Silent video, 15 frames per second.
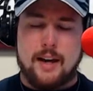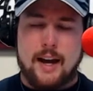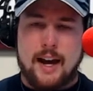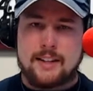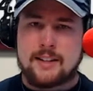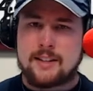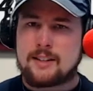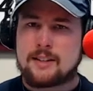
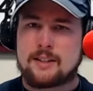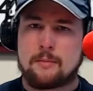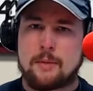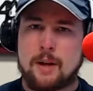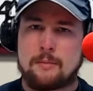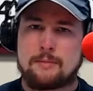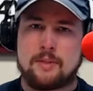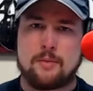I think that
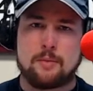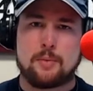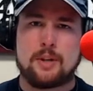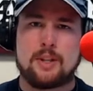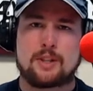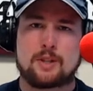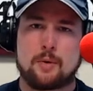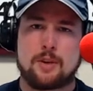sometimes even
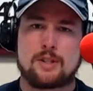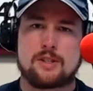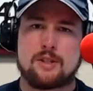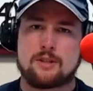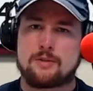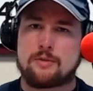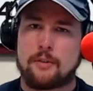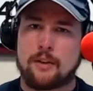we as
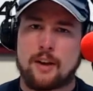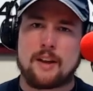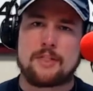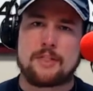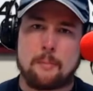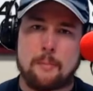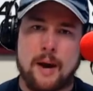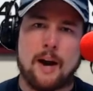Christians
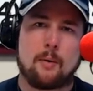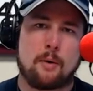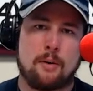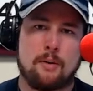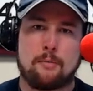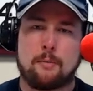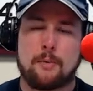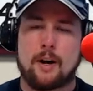forget the power
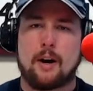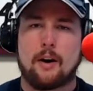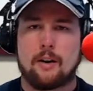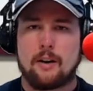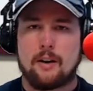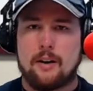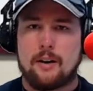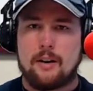of prayer